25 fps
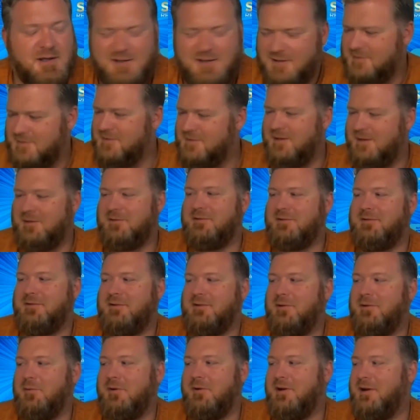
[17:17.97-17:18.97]
I was like,
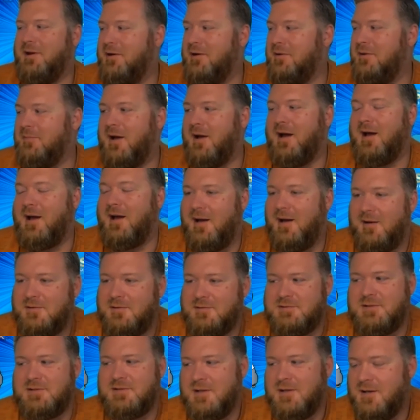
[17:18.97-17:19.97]
you were here at my
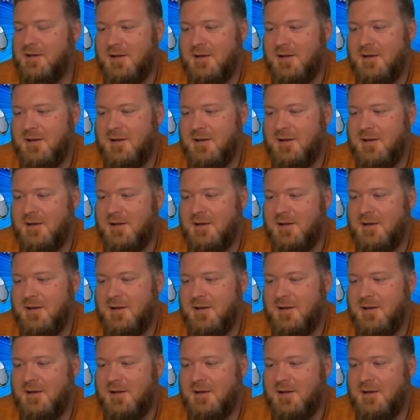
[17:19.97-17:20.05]
house?